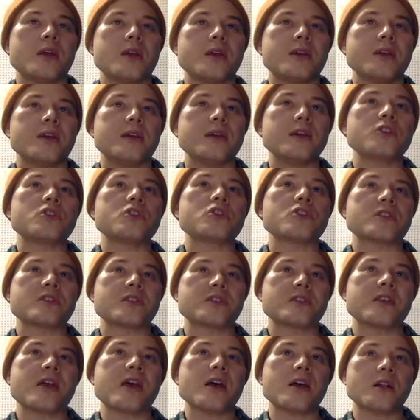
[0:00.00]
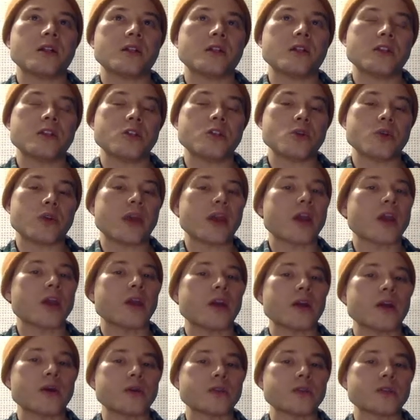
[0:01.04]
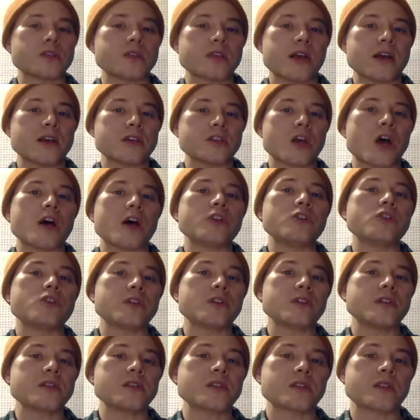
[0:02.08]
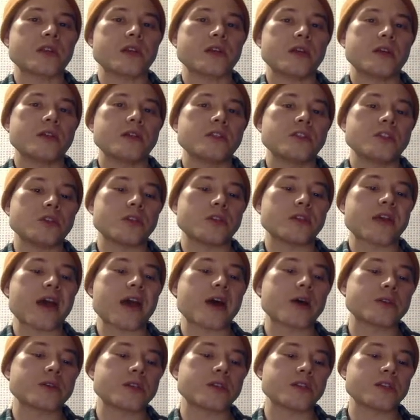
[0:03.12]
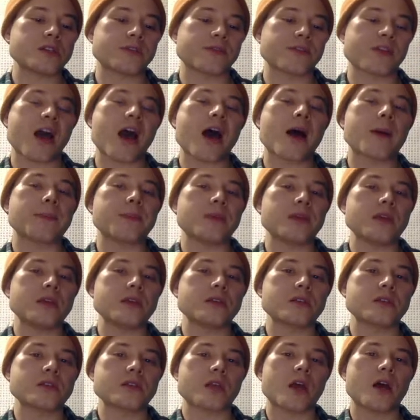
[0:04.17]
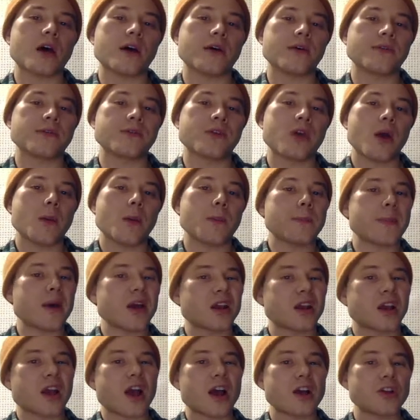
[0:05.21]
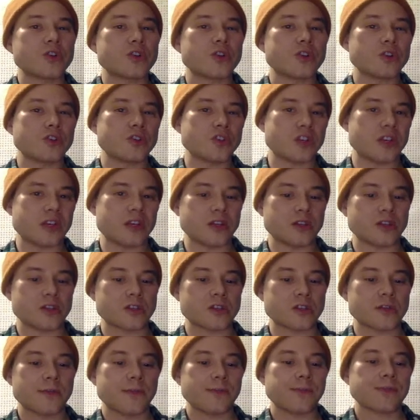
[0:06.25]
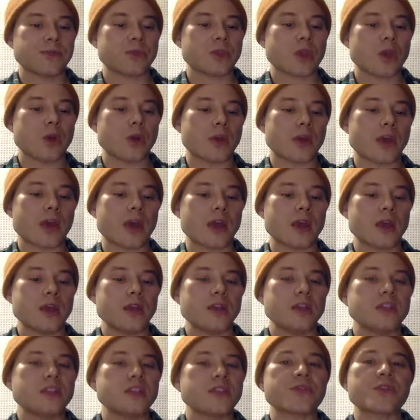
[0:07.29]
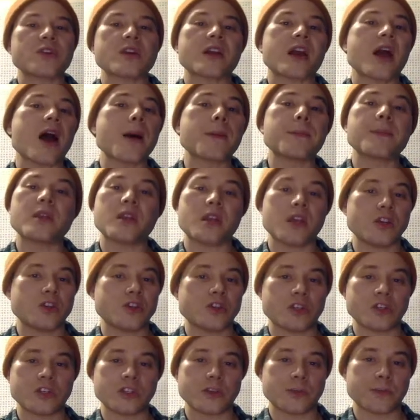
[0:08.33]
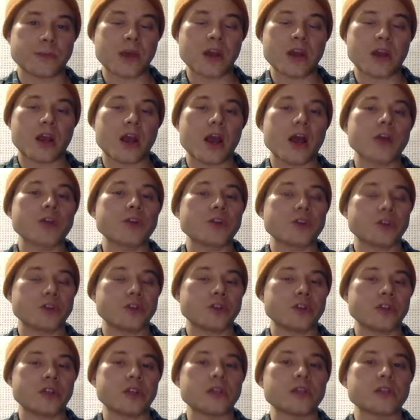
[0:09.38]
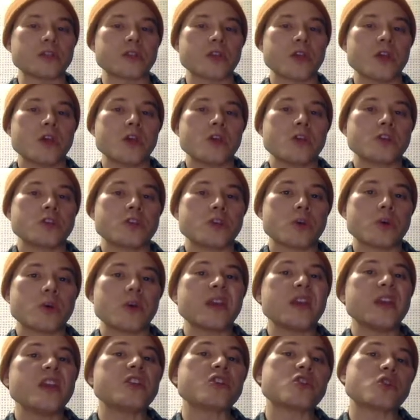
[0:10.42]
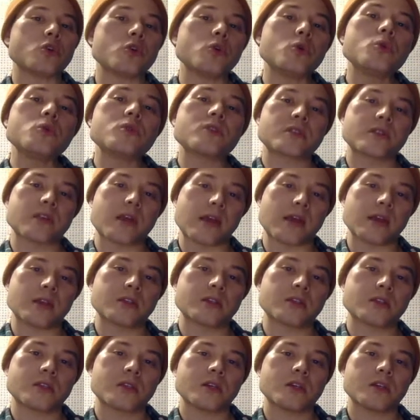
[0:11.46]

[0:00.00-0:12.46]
each cell in eukaryotes has hundreds to thousands of copies of mitochondrial genes, okay? Different combinations of mitochondrial genes. So each oocyte